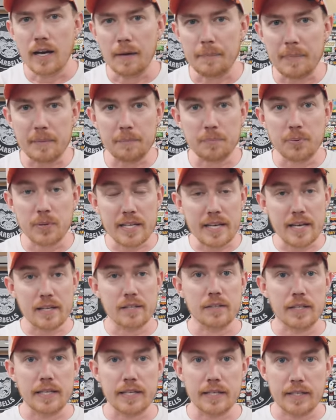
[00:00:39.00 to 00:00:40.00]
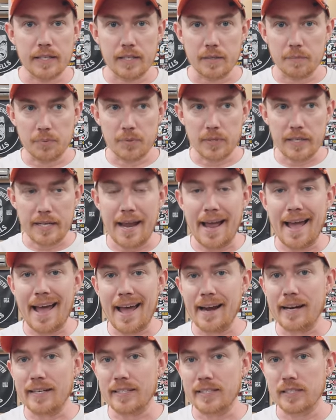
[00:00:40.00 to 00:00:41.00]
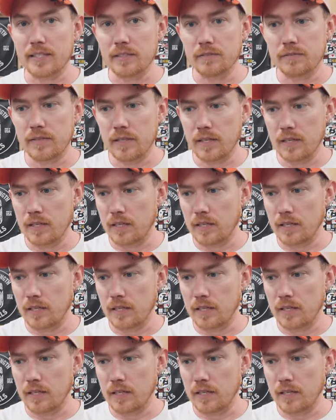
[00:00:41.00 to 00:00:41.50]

I've been pretty athletic and pretty active.